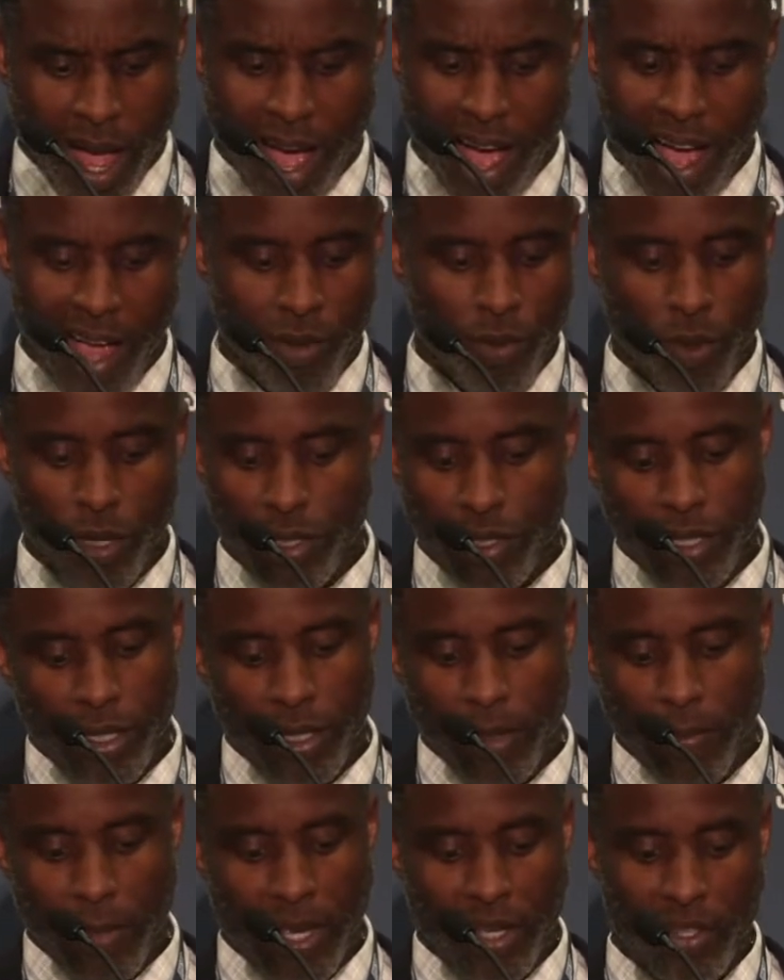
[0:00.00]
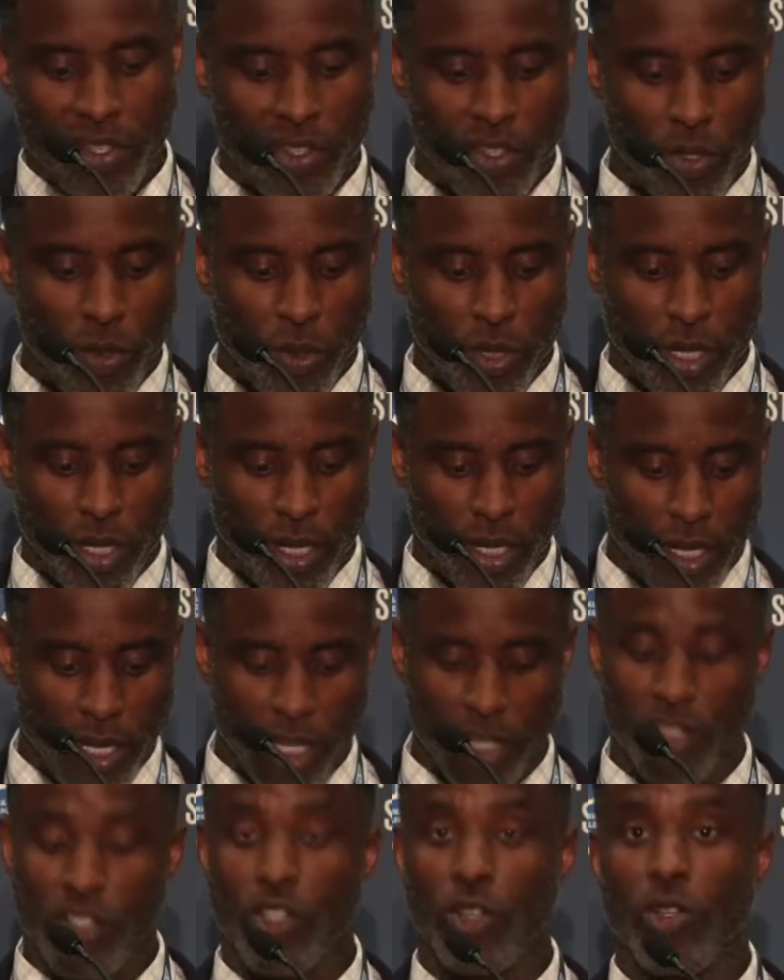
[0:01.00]
I wasn't the best student,
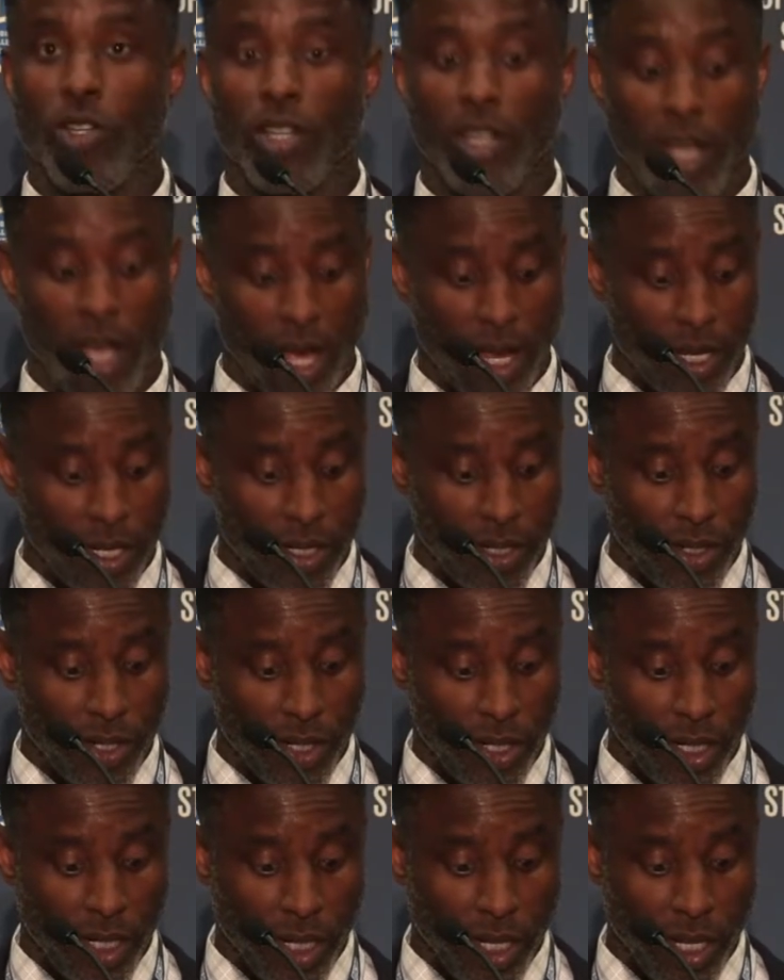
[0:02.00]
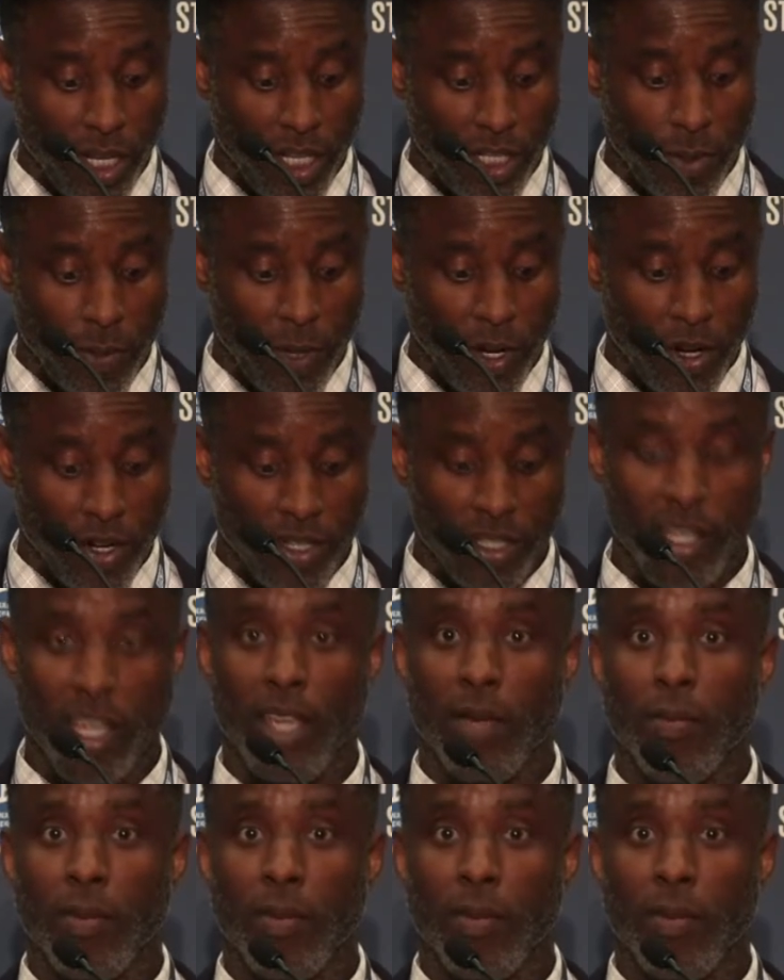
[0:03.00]
in junior college experience gave